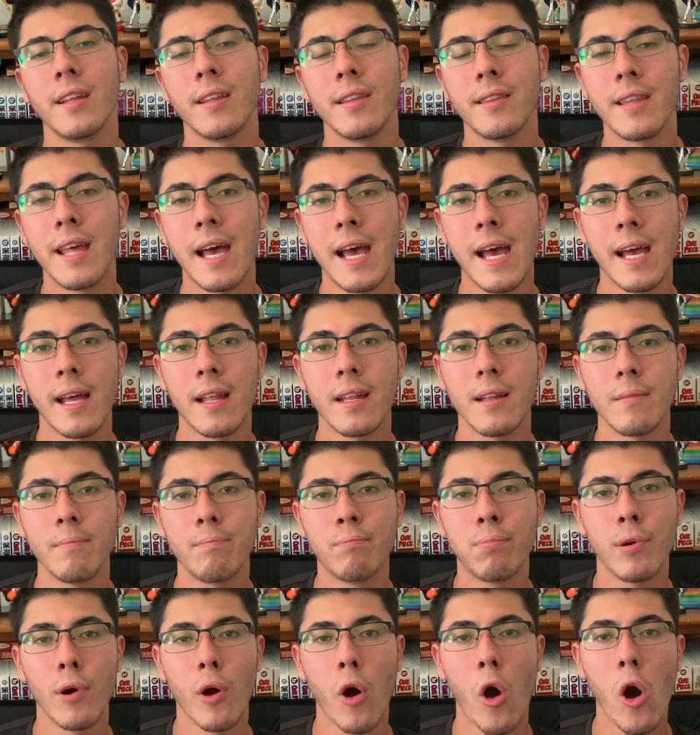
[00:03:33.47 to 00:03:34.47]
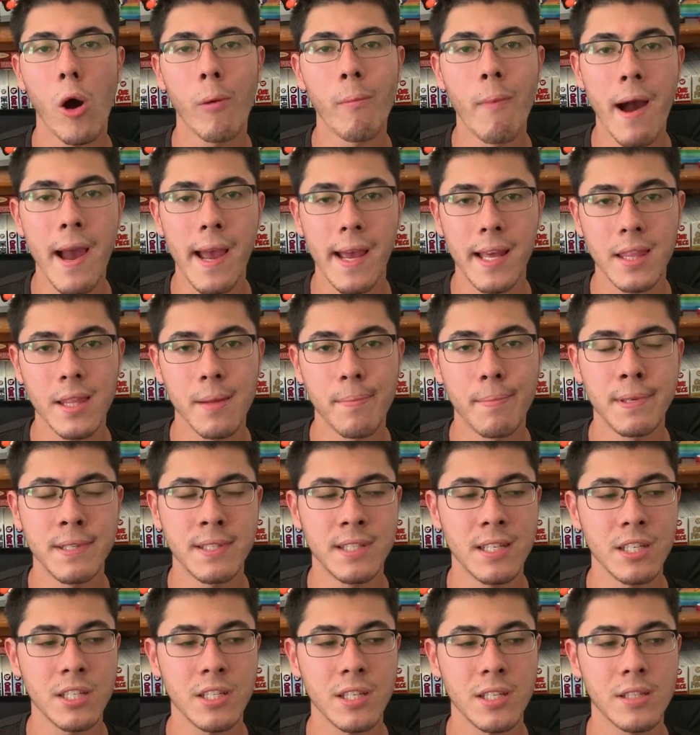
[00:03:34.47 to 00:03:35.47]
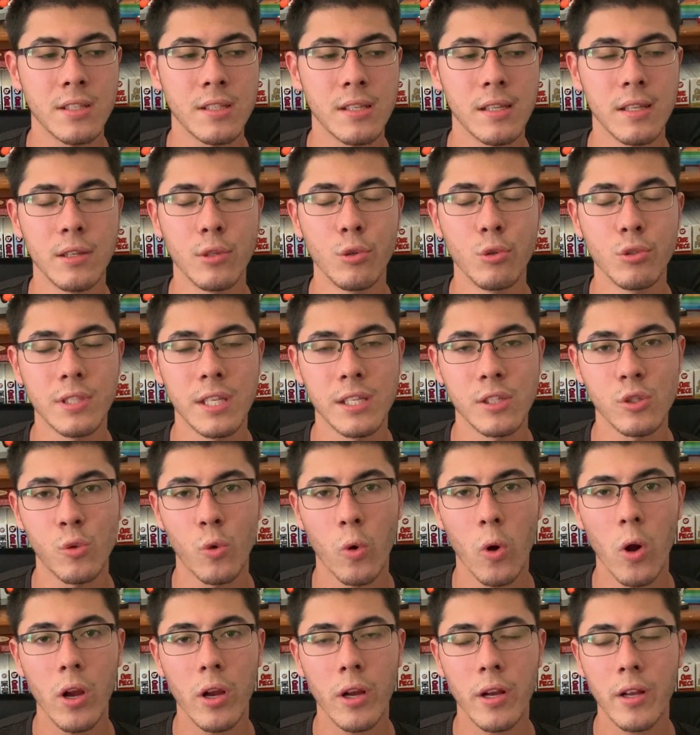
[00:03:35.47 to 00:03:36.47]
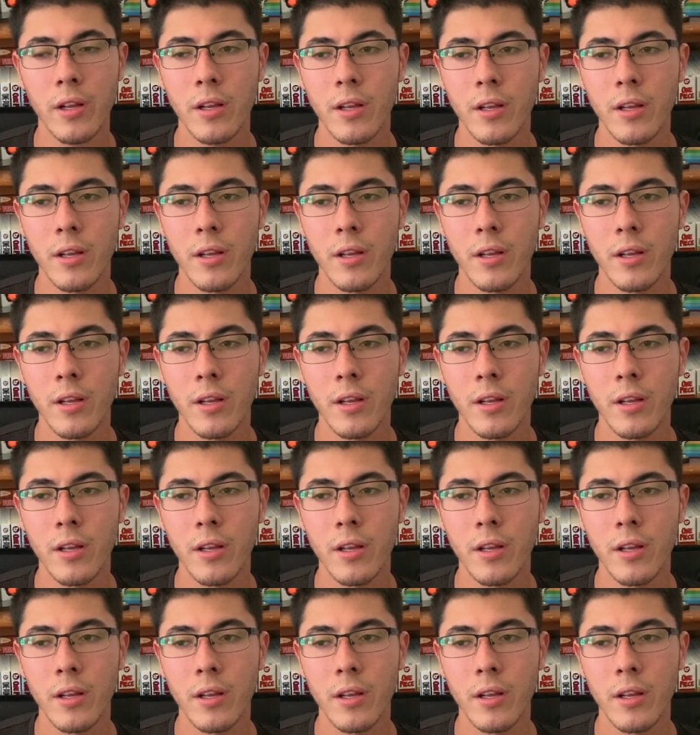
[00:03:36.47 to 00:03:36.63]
that put All Might in the position to lose his quirk,